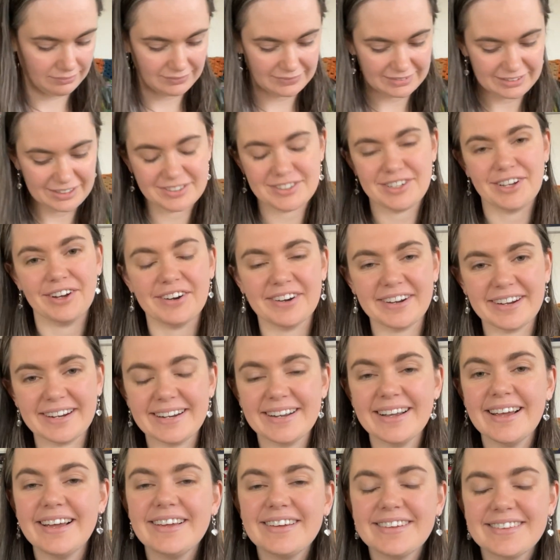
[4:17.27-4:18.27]

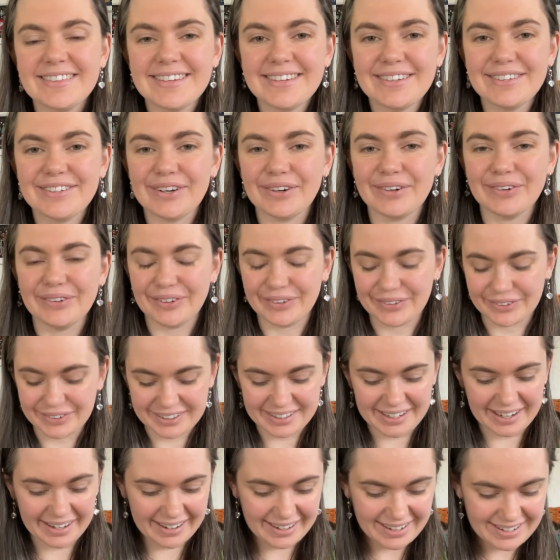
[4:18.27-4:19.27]
Sorry, you think you're all
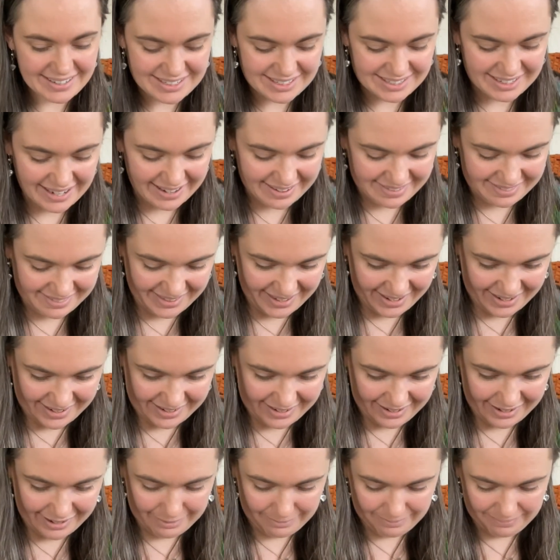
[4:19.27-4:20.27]
organized and
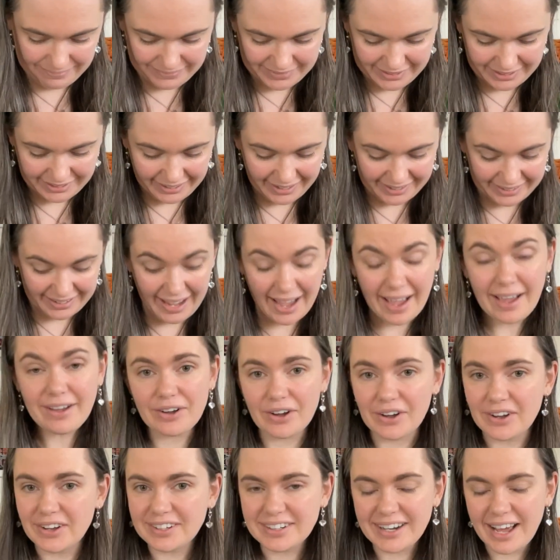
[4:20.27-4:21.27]
then you're like, hang
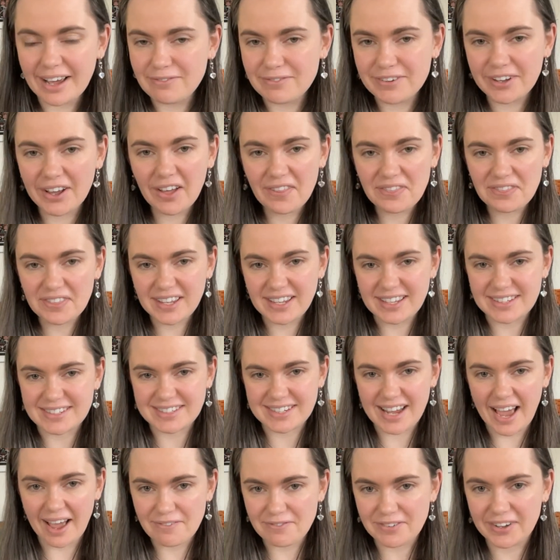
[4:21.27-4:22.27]
on, I forgot
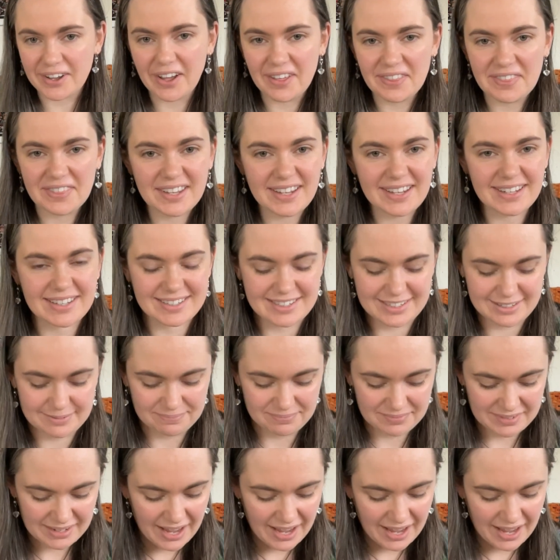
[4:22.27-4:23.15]
this.